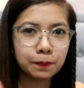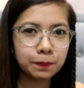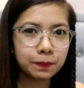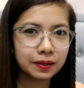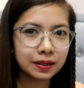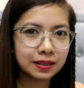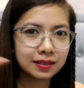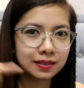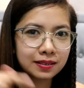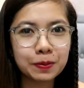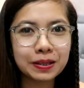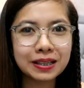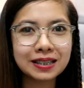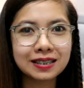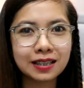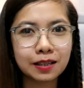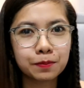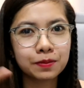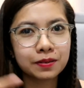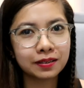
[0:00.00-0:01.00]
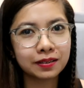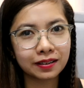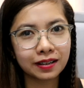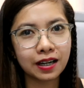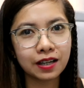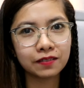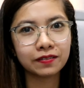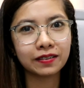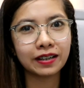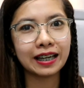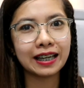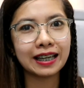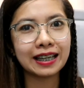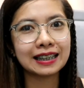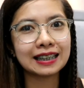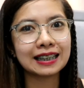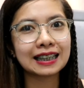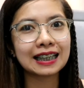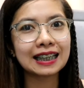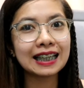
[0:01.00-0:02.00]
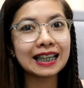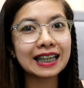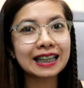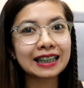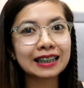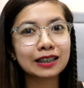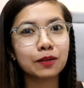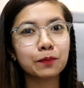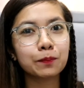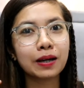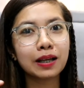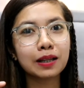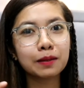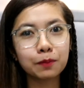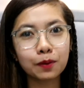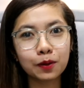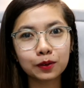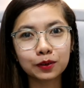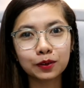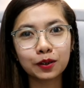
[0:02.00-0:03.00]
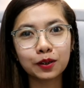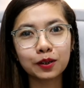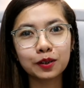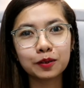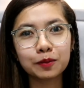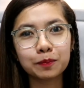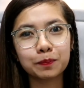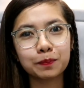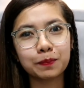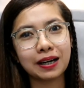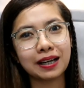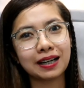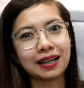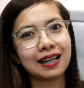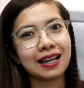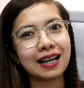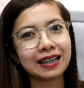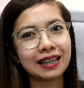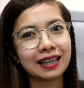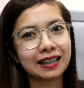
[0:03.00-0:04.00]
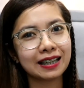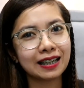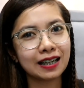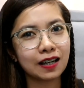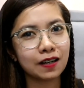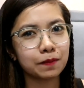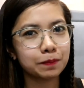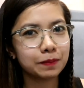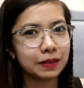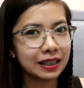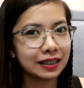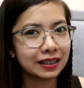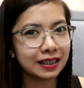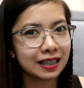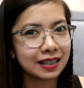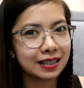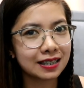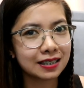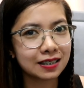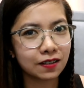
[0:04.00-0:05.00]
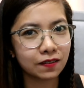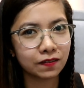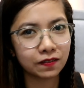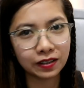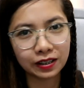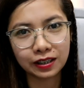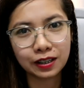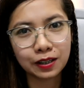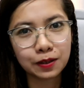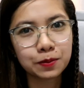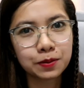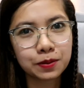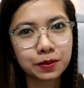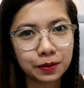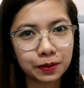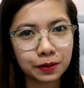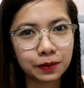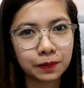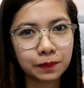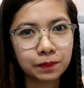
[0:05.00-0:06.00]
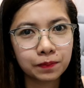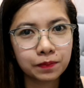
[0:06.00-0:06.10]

Please subscribe and click the bell button para lagi kang updated sa videos ko.